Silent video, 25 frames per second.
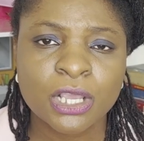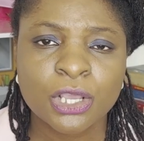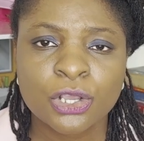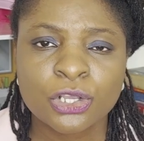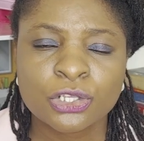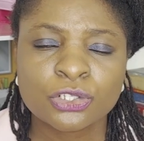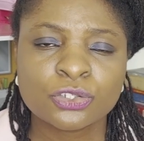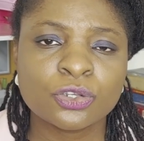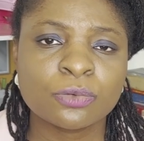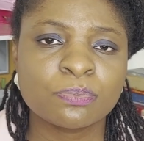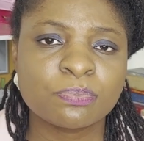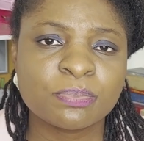
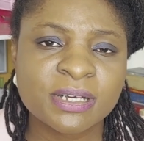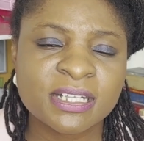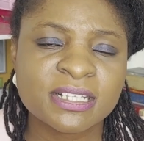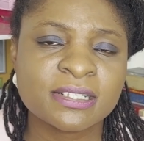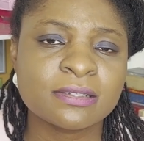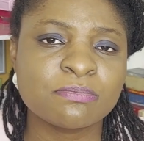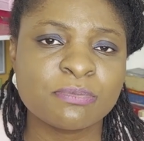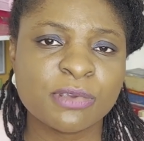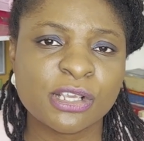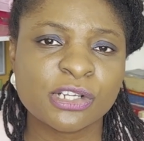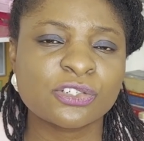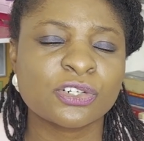So please
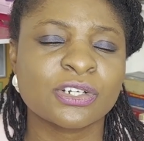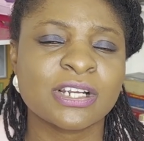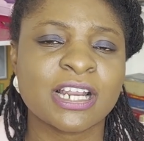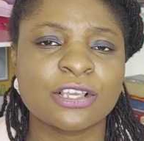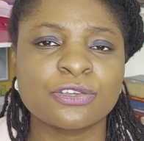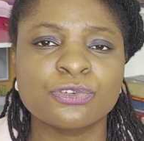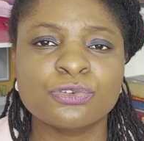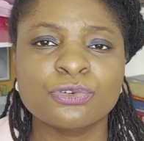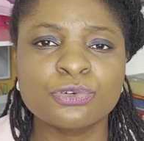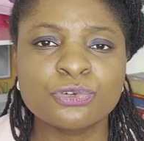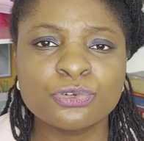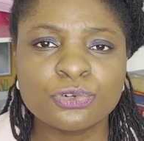make sure
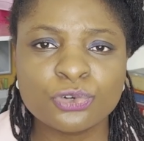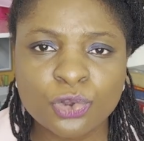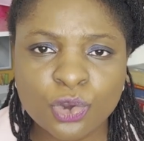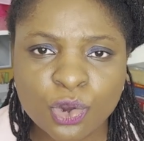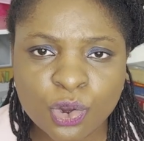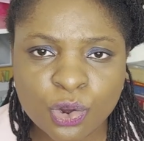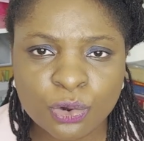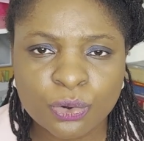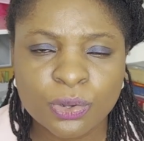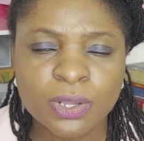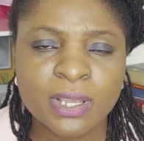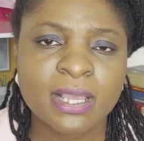that you
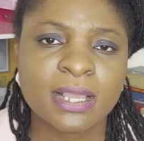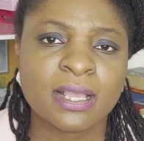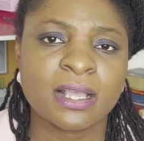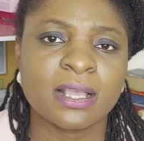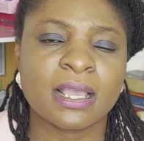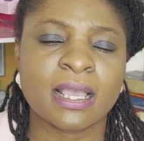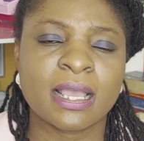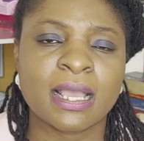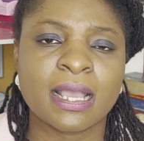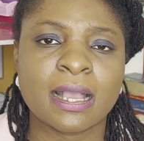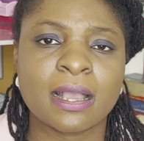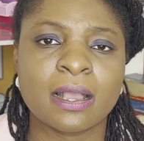know
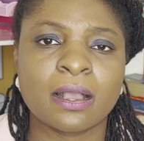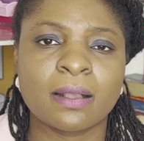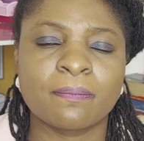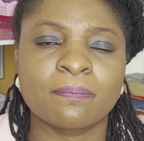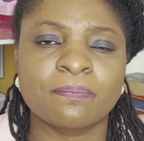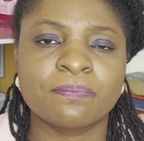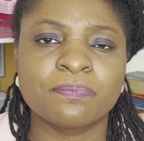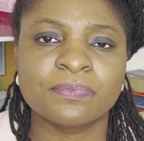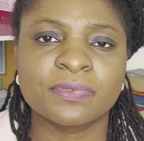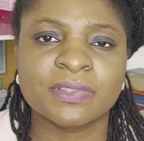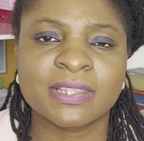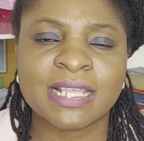
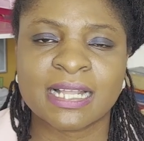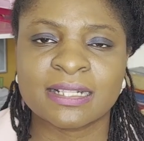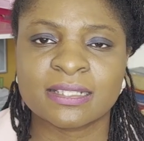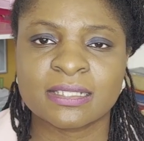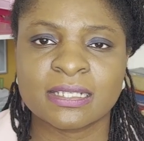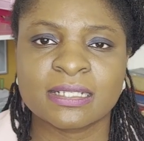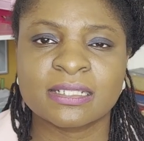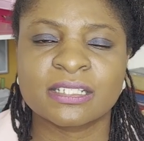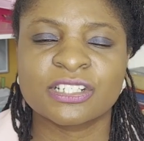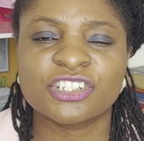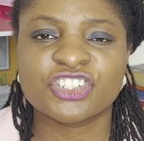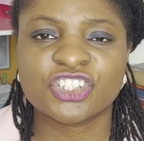that
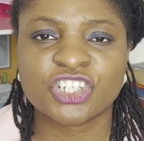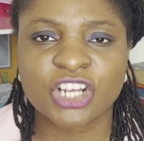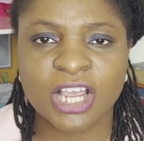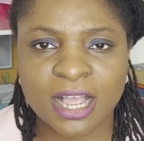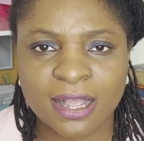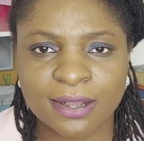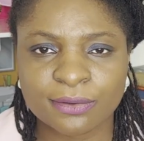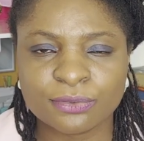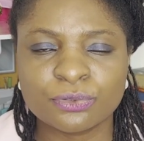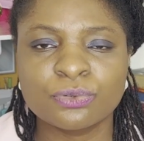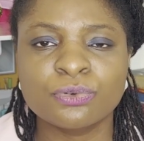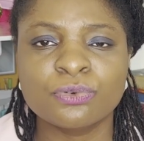is a
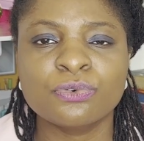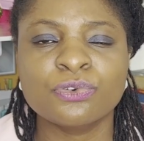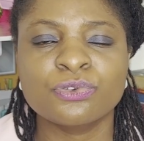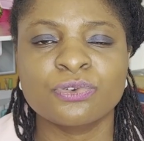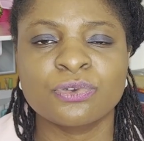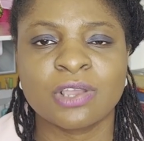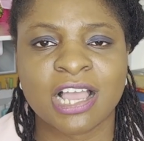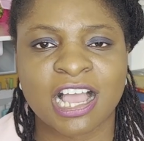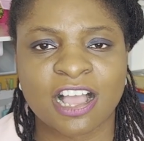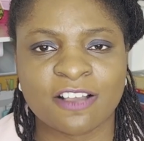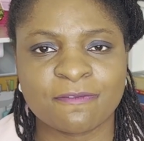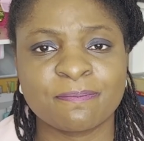child who you
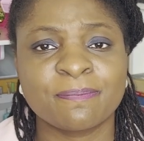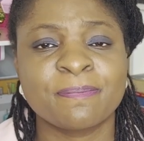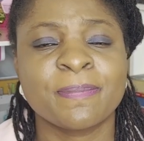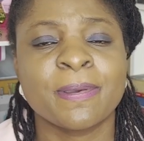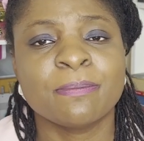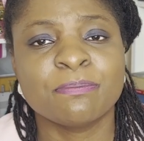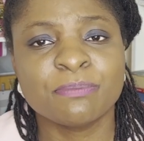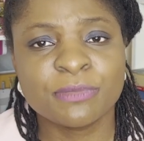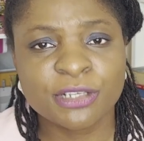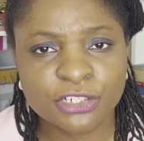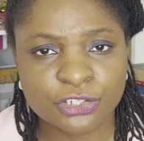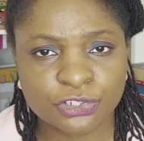have
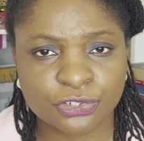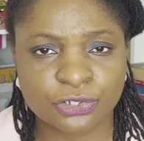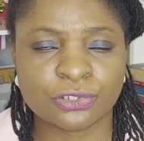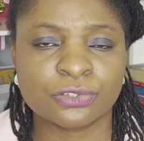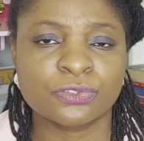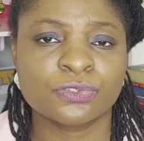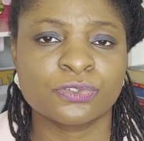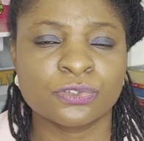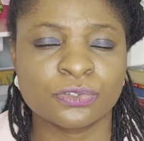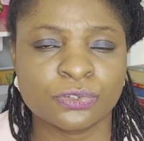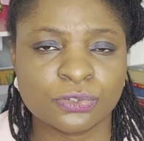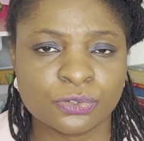permission
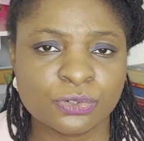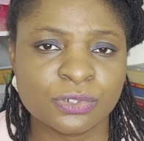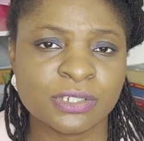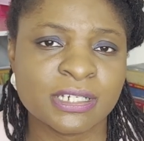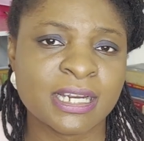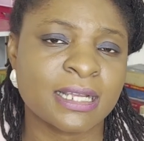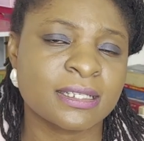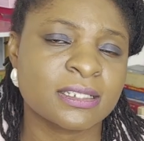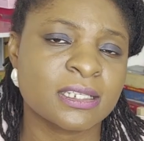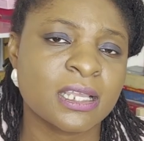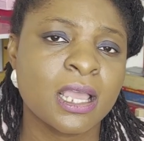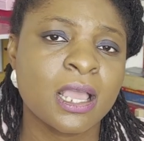to do
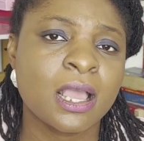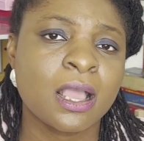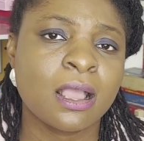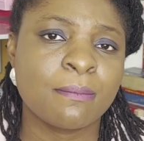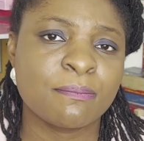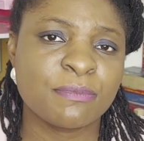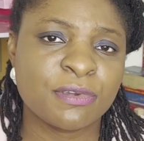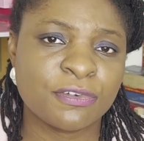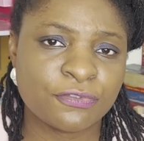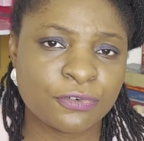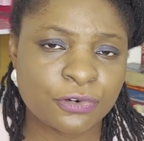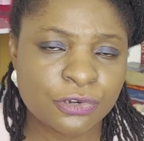that
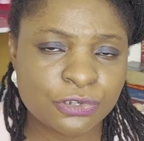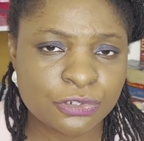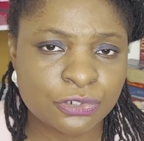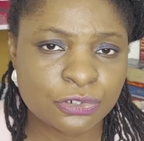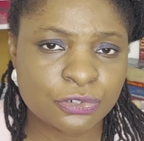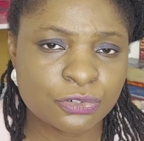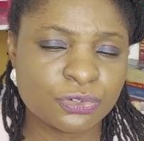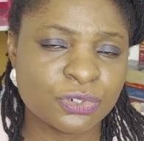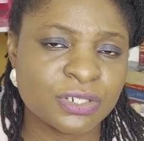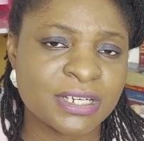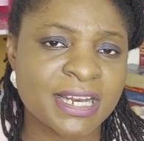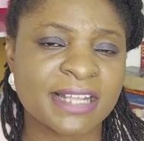before you
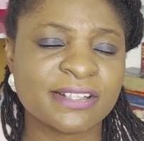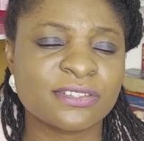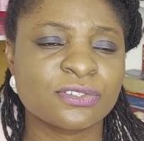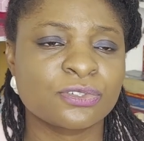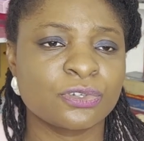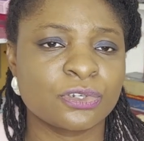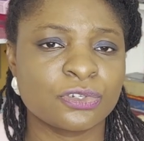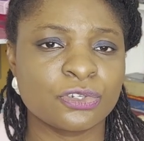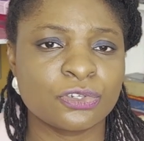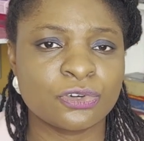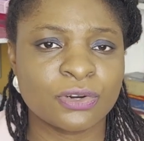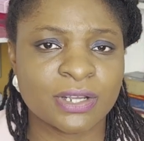do that, so
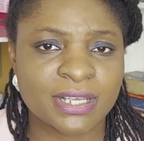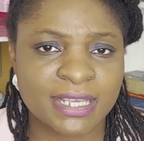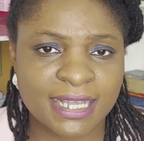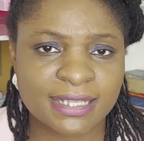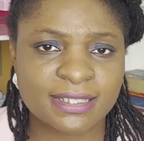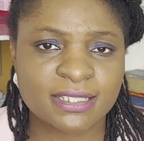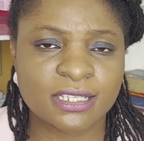you don't get